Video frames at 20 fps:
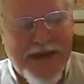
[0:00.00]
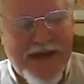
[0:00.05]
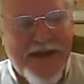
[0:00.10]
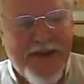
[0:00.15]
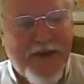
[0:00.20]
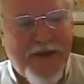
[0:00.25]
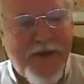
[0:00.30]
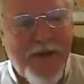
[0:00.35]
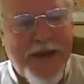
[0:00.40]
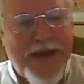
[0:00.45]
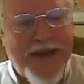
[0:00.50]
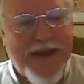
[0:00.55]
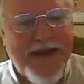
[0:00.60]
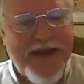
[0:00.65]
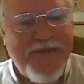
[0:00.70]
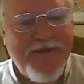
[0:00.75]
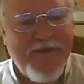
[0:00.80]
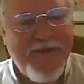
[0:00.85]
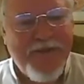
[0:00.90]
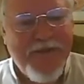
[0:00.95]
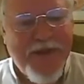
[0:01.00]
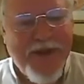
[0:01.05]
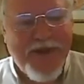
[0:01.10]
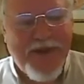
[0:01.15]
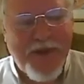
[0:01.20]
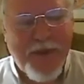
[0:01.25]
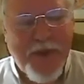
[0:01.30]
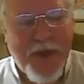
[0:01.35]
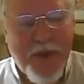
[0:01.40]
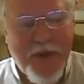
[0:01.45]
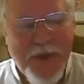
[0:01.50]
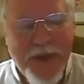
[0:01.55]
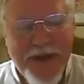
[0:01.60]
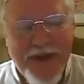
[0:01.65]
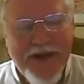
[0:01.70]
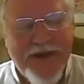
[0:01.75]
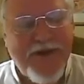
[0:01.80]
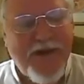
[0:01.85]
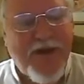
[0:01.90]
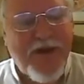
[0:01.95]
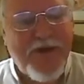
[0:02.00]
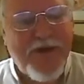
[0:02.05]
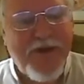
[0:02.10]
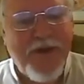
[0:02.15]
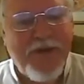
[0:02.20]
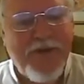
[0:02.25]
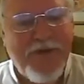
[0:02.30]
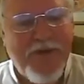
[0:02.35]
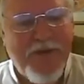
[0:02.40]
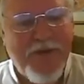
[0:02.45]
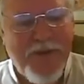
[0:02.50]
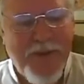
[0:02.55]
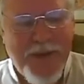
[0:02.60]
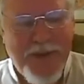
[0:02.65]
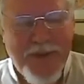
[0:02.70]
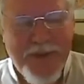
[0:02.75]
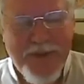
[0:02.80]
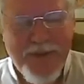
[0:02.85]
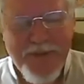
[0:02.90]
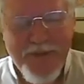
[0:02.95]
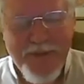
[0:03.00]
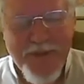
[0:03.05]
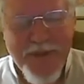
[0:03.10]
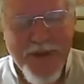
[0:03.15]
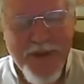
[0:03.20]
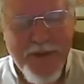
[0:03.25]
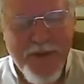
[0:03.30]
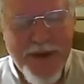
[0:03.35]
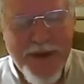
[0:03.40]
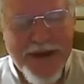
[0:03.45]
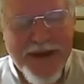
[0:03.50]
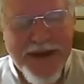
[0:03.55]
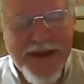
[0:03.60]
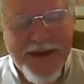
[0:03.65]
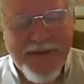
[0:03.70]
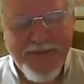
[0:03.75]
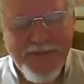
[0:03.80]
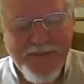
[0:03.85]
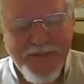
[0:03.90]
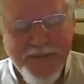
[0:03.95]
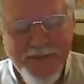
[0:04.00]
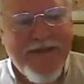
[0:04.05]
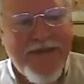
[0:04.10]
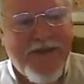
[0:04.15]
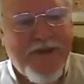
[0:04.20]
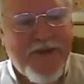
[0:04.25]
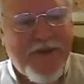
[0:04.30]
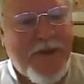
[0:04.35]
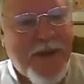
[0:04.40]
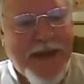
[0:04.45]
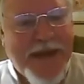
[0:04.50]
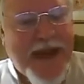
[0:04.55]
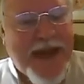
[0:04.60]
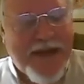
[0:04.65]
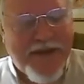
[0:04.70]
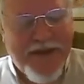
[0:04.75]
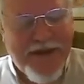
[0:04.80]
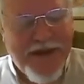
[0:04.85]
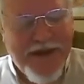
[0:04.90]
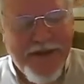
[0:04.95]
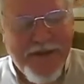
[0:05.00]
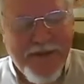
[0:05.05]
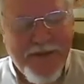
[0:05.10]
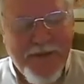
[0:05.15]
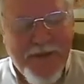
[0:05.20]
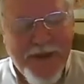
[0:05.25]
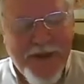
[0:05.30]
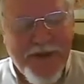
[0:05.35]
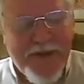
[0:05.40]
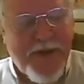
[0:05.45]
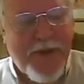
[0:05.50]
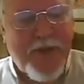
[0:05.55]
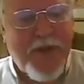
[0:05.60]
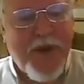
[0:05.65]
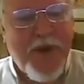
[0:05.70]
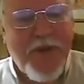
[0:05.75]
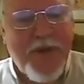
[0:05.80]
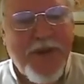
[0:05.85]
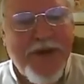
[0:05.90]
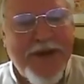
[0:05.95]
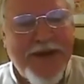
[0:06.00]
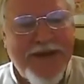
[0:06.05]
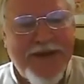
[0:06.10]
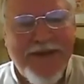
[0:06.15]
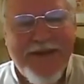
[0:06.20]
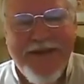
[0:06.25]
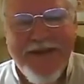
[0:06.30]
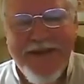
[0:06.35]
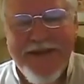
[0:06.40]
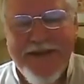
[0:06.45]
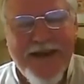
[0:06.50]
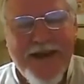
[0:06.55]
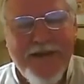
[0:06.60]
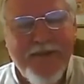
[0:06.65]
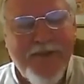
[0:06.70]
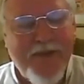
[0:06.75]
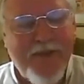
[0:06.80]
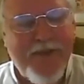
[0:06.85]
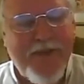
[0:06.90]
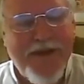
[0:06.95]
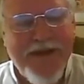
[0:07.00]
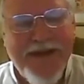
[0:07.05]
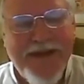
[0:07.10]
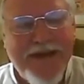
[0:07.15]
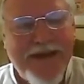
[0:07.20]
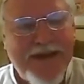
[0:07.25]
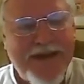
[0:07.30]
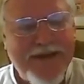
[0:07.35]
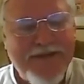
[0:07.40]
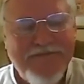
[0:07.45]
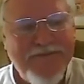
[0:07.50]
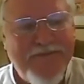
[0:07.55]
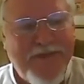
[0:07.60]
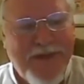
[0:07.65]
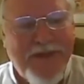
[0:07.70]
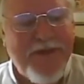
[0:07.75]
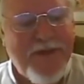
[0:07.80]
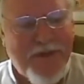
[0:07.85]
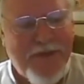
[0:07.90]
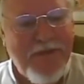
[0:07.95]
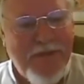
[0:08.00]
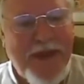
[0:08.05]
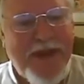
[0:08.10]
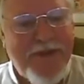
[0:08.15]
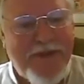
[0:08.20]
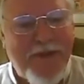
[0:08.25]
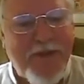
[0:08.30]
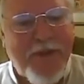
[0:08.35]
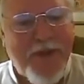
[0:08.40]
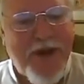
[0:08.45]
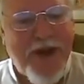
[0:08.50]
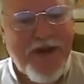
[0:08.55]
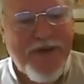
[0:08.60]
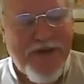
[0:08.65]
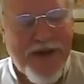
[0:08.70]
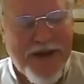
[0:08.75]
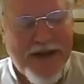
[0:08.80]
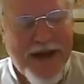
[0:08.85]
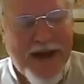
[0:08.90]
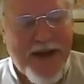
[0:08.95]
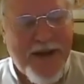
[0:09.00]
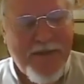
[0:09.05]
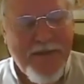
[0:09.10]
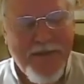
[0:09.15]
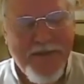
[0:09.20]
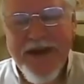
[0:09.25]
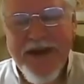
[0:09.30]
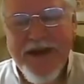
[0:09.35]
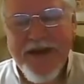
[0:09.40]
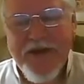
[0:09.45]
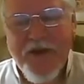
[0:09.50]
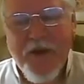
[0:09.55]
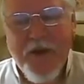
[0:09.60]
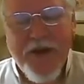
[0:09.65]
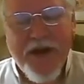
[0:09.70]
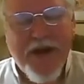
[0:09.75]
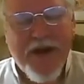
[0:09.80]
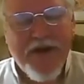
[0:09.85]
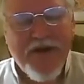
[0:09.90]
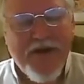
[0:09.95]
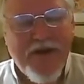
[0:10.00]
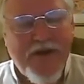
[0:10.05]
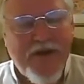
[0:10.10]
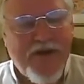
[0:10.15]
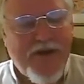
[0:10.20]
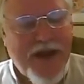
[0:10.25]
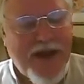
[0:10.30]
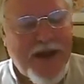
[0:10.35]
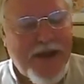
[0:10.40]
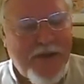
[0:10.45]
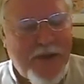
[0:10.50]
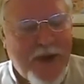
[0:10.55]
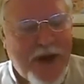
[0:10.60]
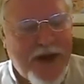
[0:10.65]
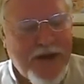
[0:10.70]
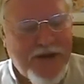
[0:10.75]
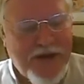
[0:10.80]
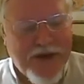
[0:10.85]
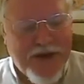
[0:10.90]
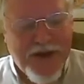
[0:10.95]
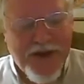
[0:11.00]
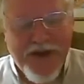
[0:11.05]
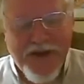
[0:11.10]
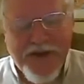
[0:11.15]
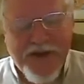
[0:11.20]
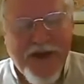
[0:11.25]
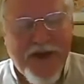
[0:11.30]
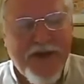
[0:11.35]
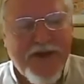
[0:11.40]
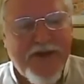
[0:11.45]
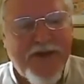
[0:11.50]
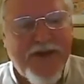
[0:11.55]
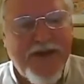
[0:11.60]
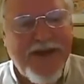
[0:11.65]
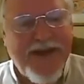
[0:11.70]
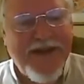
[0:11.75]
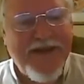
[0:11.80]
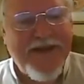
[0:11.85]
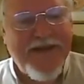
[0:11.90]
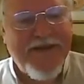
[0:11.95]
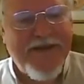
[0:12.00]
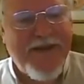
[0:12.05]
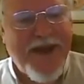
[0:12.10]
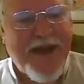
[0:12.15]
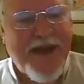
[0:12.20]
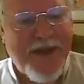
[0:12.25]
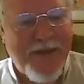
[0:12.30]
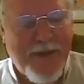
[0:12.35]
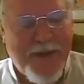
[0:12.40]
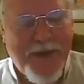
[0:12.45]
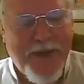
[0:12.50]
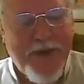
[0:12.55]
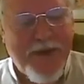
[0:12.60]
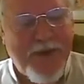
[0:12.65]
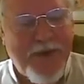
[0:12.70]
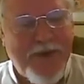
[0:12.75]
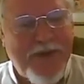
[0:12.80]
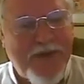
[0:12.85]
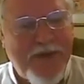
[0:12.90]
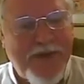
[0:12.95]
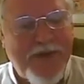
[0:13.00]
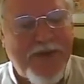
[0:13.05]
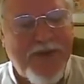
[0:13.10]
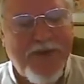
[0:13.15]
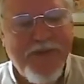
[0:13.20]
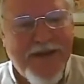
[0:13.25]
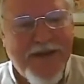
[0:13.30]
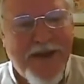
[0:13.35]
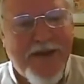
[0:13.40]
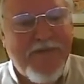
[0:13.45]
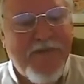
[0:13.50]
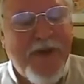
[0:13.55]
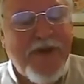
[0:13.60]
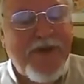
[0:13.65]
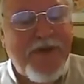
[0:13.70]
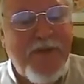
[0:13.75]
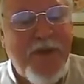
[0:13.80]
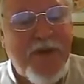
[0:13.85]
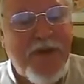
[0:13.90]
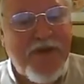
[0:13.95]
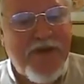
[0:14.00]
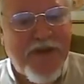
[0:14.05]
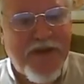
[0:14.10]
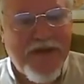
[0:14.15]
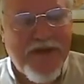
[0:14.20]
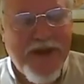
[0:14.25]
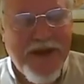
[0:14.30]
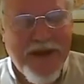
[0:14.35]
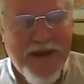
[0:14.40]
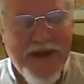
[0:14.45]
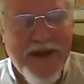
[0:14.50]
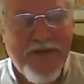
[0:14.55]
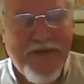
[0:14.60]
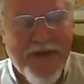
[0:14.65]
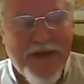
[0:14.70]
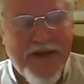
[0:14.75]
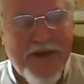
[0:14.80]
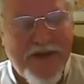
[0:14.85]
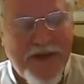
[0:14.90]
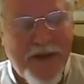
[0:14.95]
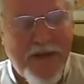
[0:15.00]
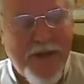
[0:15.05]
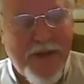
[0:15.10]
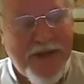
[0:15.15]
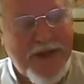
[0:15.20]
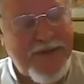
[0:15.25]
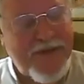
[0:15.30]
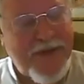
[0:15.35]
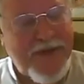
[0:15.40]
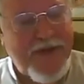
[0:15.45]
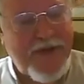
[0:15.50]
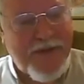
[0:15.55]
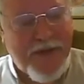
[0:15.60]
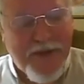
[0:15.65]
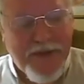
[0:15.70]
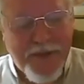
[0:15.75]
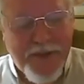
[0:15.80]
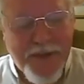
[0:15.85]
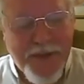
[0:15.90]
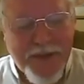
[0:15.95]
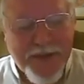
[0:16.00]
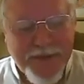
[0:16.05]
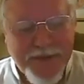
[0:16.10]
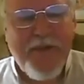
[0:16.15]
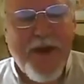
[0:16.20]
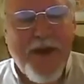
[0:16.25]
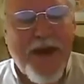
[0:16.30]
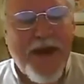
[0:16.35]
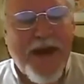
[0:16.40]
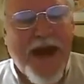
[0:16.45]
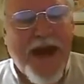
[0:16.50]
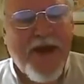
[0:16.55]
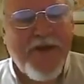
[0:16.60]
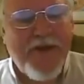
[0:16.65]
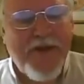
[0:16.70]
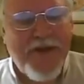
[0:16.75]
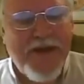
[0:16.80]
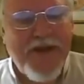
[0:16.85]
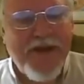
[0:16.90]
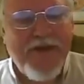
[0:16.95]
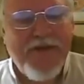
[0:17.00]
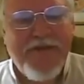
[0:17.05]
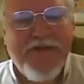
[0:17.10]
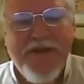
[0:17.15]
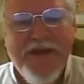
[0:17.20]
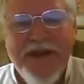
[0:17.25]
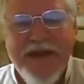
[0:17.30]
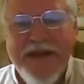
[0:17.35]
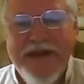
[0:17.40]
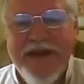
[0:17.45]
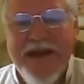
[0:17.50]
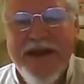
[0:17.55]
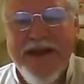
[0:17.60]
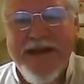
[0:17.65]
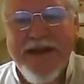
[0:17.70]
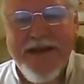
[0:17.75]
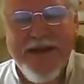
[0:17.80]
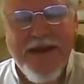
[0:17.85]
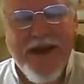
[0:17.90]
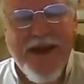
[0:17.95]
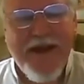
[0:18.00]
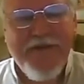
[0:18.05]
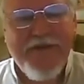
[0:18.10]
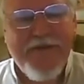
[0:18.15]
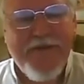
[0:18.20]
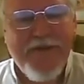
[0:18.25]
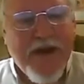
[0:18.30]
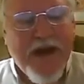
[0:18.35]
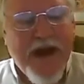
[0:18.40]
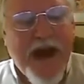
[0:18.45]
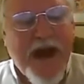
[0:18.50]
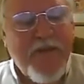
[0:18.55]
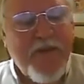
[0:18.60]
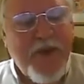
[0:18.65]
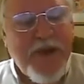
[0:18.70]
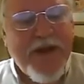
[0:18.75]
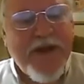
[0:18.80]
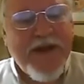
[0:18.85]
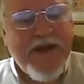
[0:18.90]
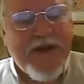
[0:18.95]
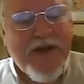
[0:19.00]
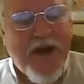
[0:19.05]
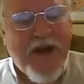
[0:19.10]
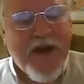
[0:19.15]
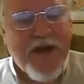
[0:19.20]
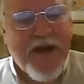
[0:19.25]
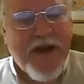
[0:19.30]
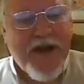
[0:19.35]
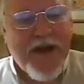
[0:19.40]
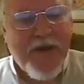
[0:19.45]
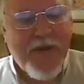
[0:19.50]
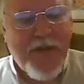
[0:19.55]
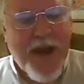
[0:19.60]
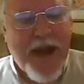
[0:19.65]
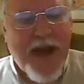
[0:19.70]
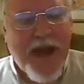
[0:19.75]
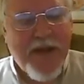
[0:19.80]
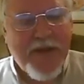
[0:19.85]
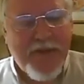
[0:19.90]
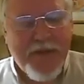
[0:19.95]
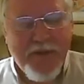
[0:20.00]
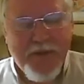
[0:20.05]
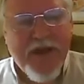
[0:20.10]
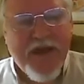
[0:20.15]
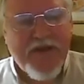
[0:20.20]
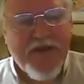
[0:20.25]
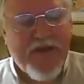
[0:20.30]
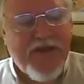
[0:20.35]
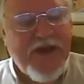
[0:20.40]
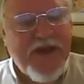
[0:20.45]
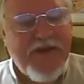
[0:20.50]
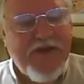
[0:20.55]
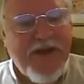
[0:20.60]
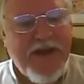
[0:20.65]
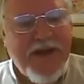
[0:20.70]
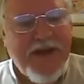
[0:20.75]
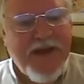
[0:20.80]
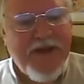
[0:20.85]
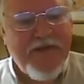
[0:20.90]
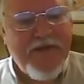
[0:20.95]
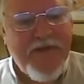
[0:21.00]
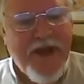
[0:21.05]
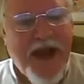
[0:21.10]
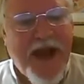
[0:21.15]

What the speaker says: Easter weekend. It's appropriate. It's also a full moon weekend. This is by accident, but it's appropriate that I'm completing this major project now and going on to the second project to discuss the second book, which is of much more significance, I believe, than the first book, about how to live an enlightened life. I'm really talking about achieving